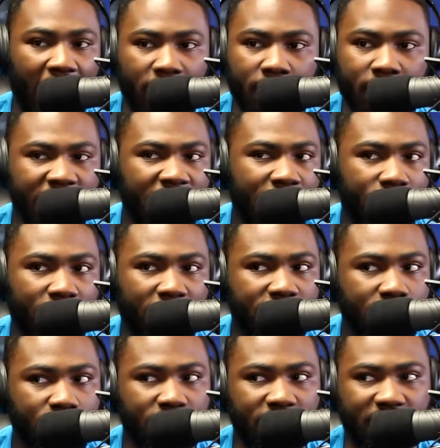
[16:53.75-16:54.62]
I don't think
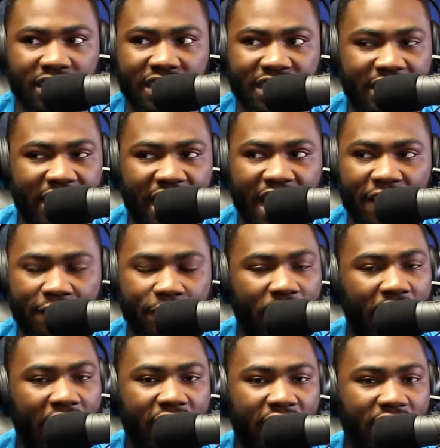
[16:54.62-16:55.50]
Russell Wilson has
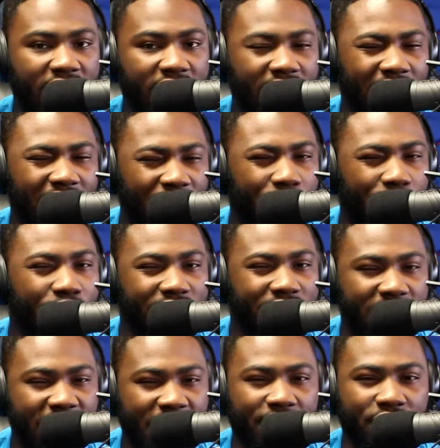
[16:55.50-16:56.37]
ever had an elite
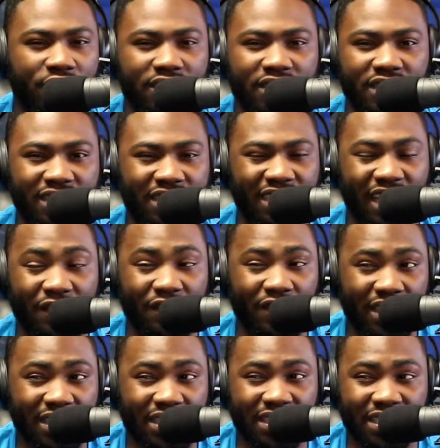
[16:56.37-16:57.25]
receiver since
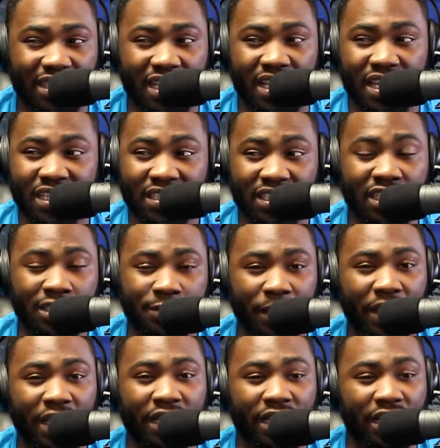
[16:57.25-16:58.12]

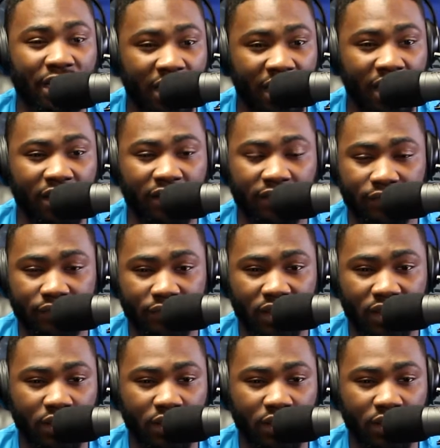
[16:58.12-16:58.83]
being in the league.